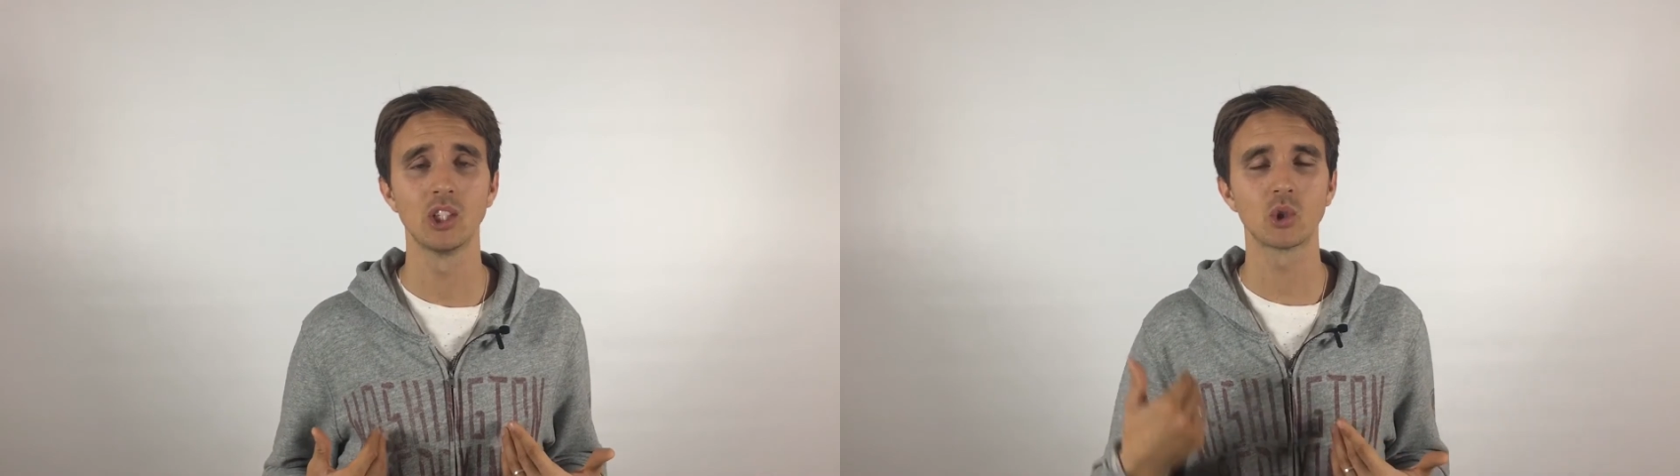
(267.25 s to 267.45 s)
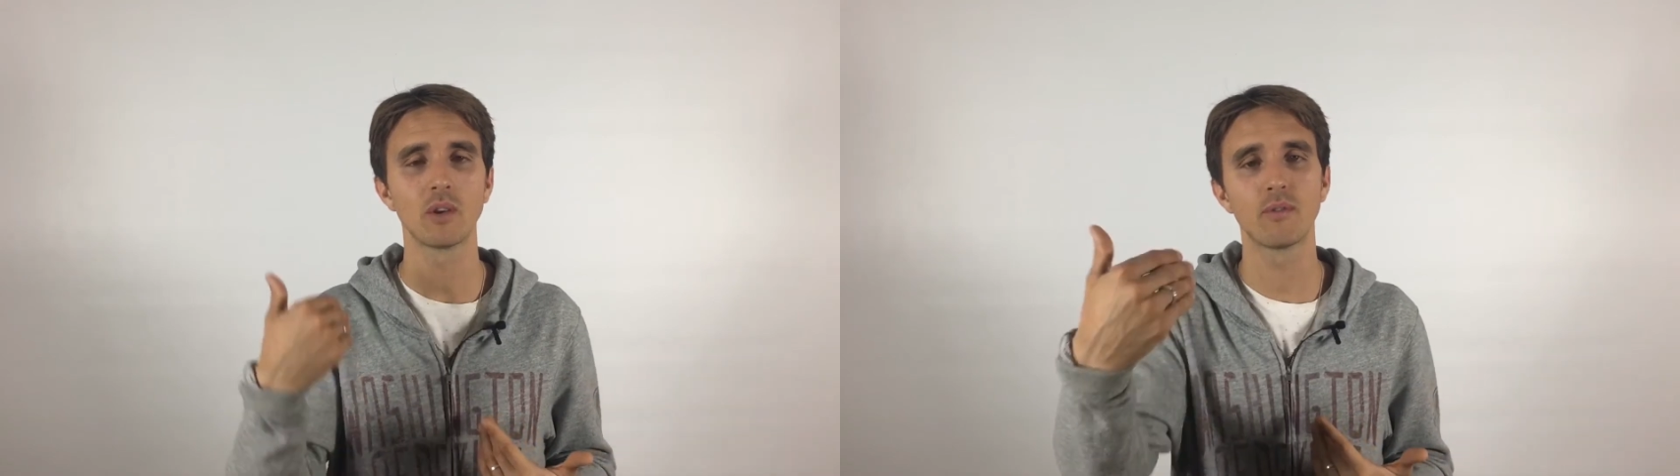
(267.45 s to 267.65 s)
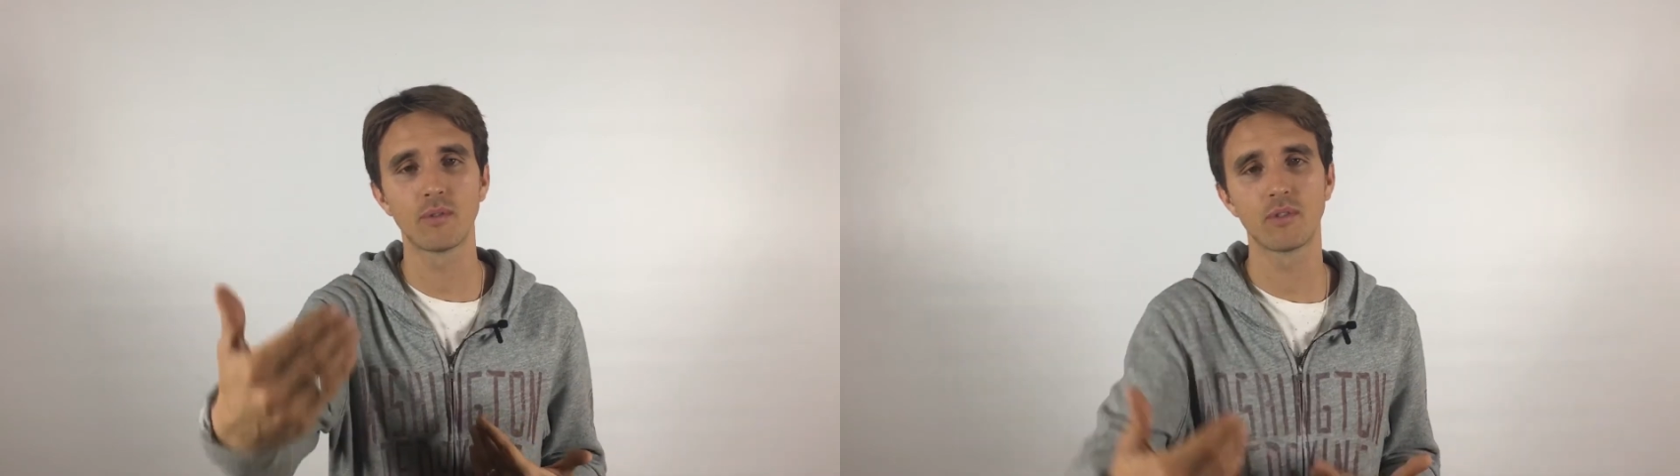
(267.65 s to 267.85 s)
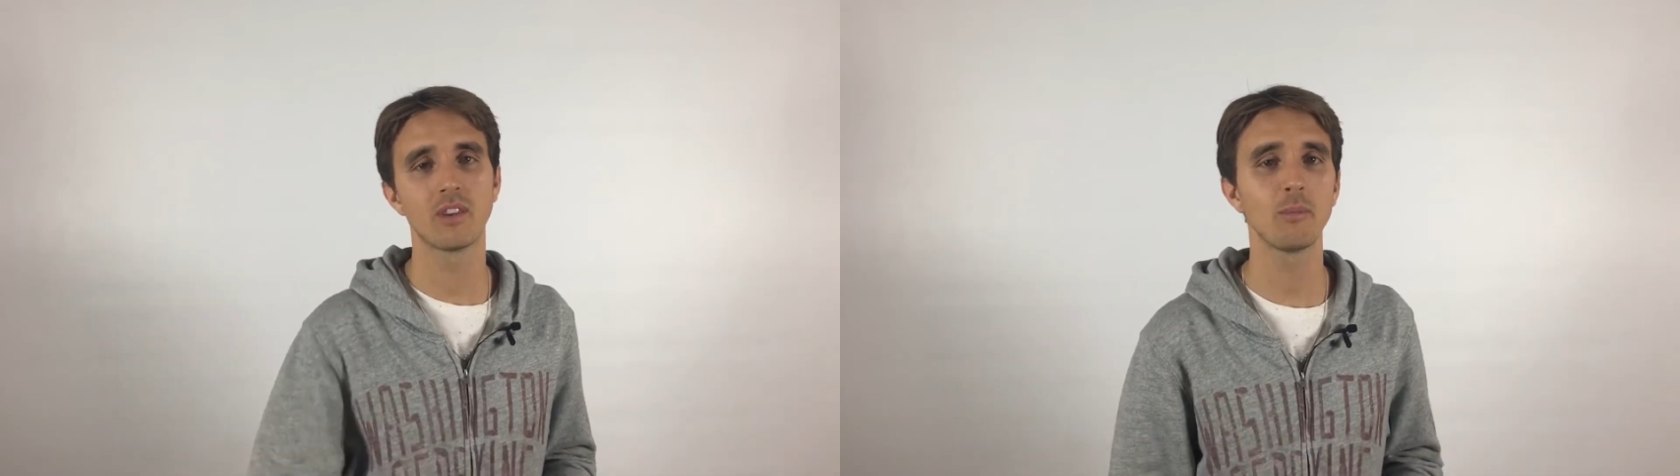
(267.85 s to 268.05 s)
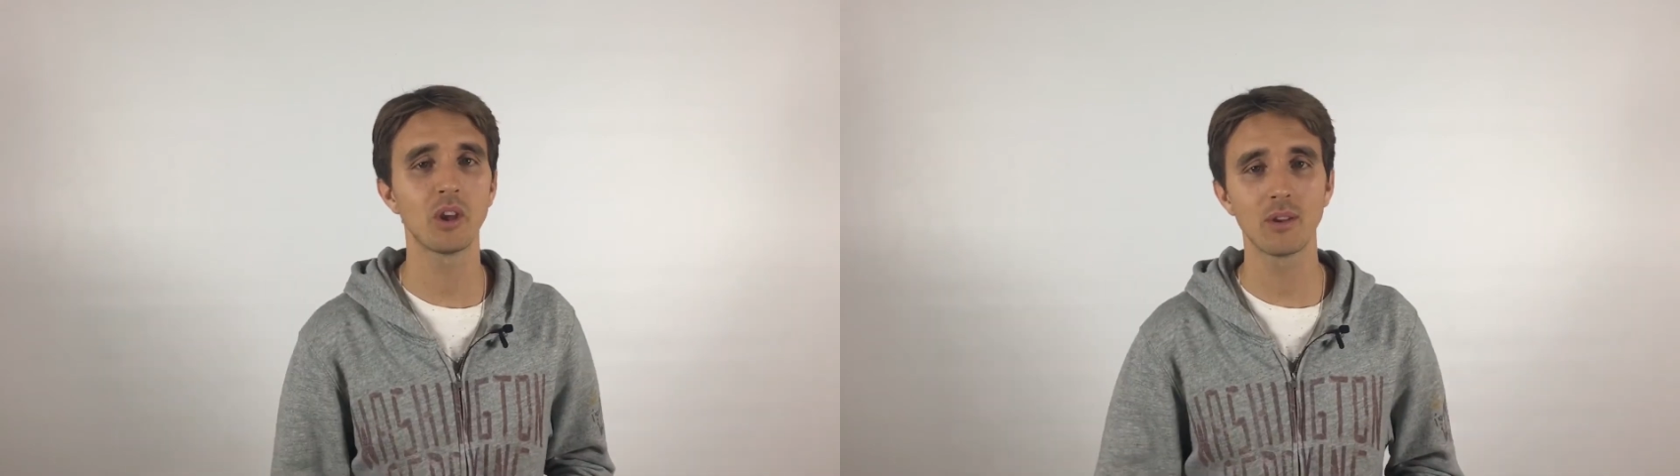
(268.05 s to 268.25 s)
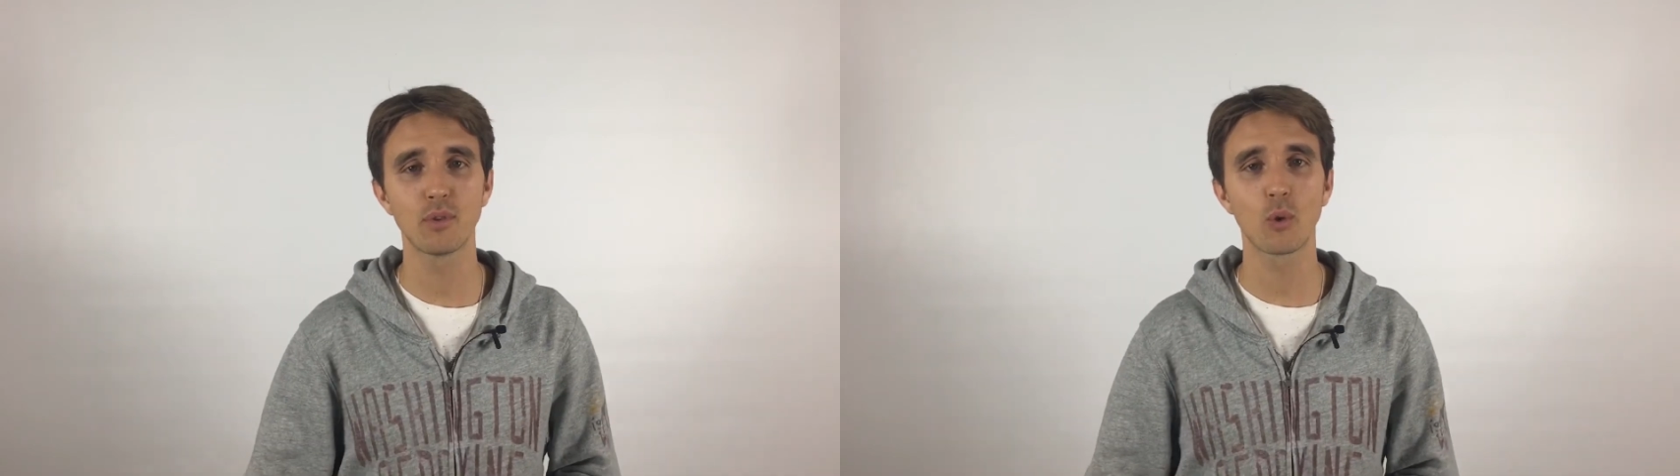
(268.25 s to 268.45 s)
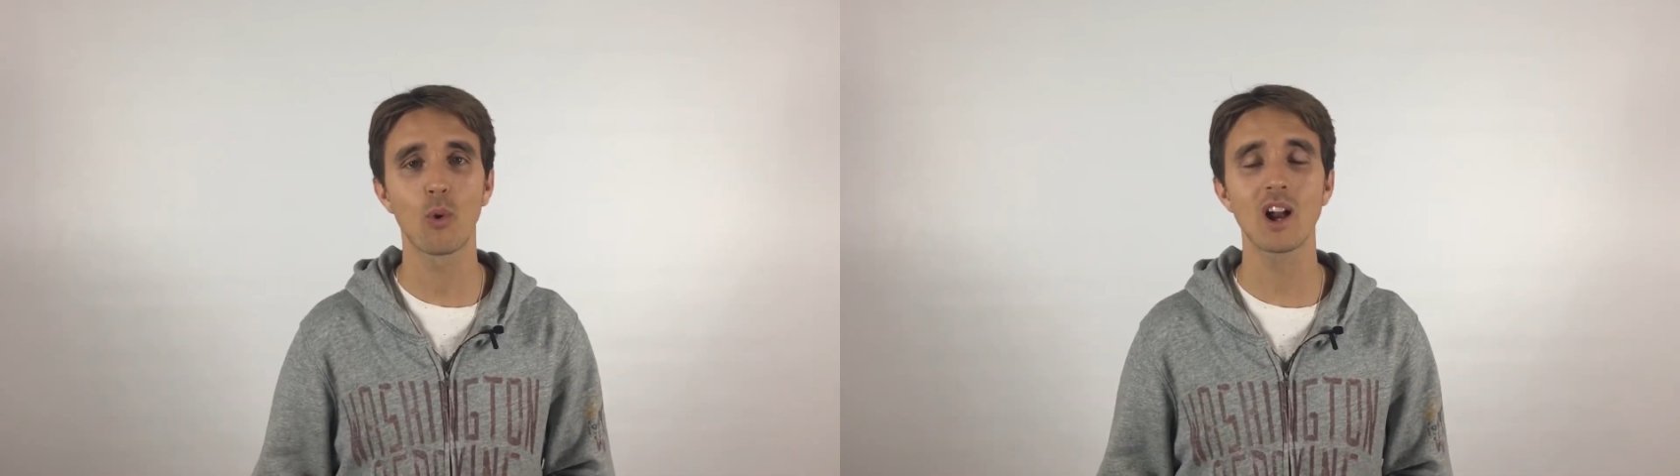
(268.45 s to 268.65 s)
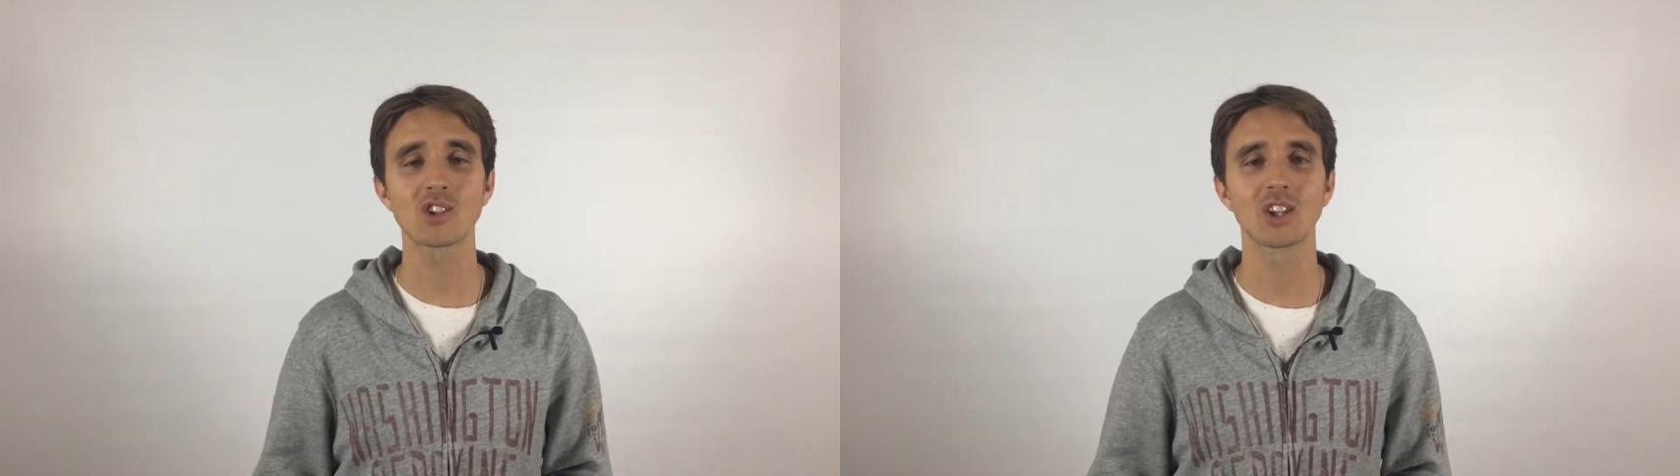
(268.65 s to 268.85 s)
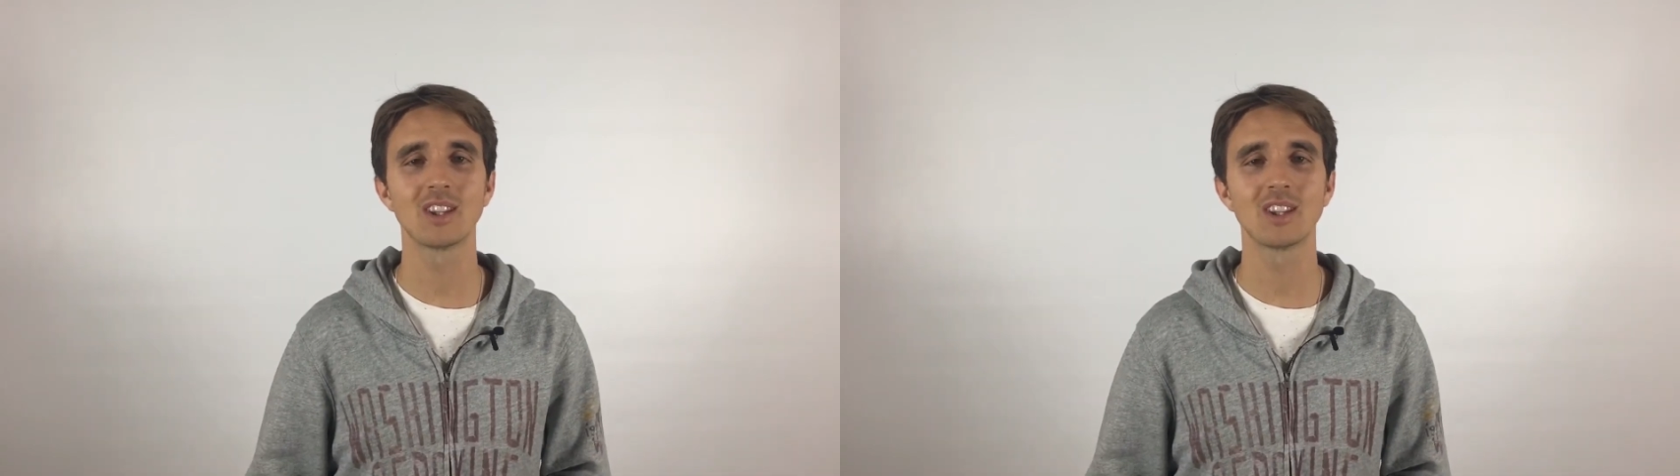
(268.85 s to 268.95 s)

So if Simeon, if you're watching